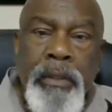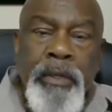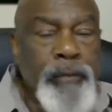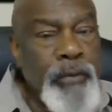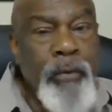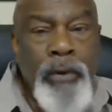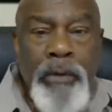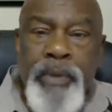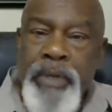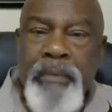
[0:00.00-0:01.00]
If you want
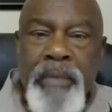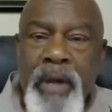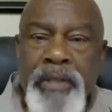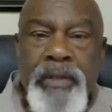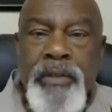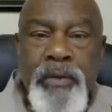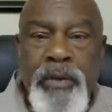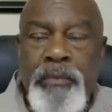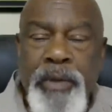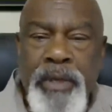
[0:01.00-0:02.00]
to be a monster, you
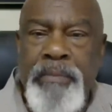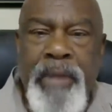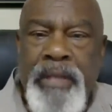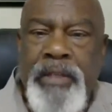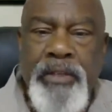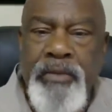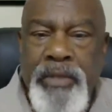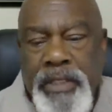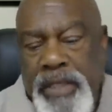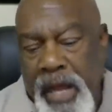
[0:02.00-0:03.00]
can be a monster. You
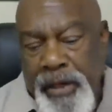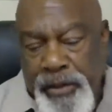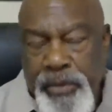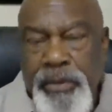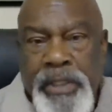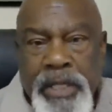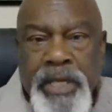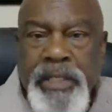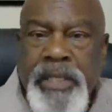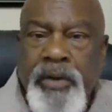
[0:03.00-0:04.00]
just got to do the
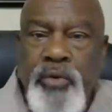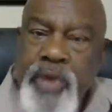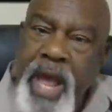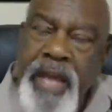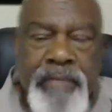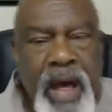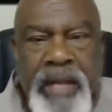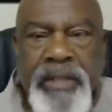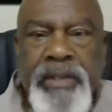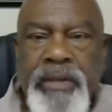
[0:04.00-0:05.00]
things that create
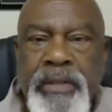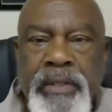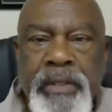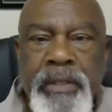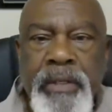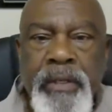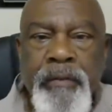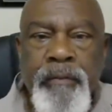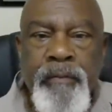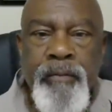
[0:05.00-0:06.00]
monsters.
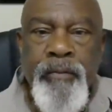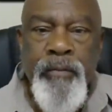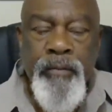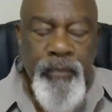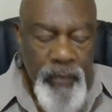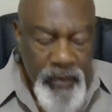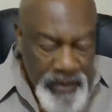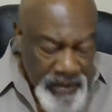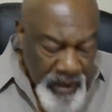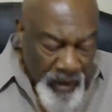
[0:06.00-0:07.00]

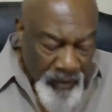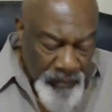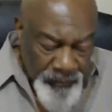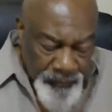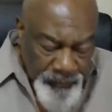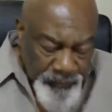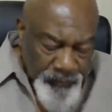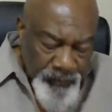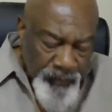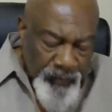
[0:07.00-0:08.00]
So,
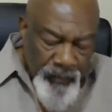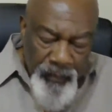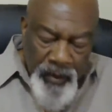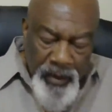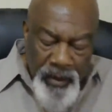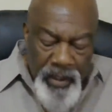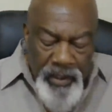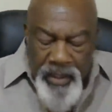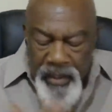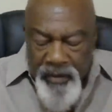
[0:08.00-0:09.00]

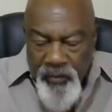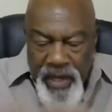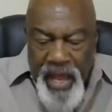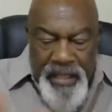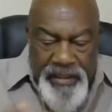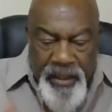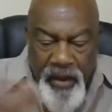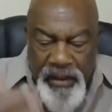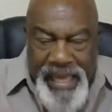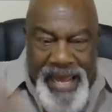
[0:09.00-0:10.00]
and when I
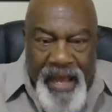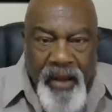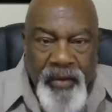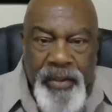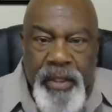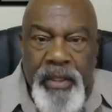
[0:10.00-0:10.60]
talk loud,